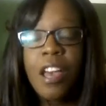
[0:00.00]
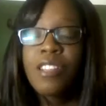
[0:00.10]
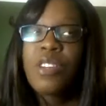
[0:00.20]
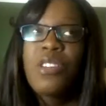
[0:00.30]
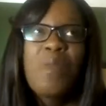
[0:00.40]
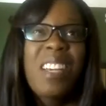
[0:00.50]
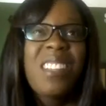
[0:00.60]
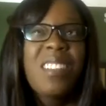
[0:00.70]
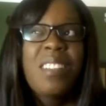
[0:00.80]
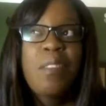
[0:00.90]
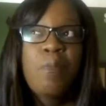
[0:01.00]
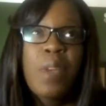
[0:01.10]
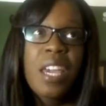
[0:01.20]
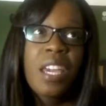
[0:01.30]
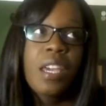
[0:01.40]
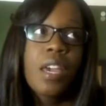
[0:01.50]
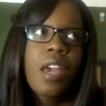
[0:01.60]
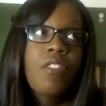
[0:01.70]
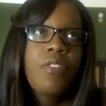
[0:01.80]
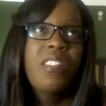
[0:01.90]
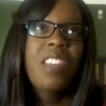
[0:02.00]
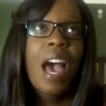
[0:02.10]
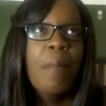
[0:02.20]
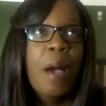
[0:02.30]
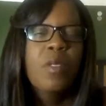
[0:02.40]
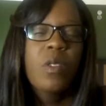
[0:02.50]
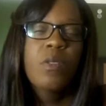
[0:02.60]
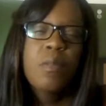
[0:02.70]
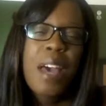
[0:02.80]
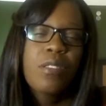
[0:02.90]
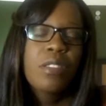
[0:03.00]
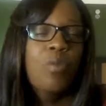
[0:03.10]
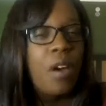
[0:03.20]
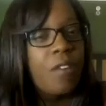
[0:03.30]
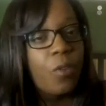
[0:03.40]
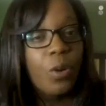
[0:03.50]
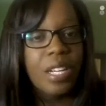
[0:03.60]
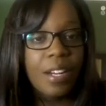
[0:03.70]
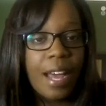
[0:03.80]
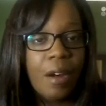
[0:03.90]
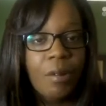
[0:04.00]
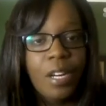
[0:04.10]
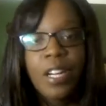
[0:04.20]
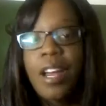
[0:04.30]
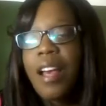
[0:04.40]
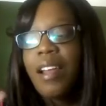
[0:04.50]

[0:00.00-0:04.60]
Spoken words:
So you basically make, the job I was on was about $12.40 an hour.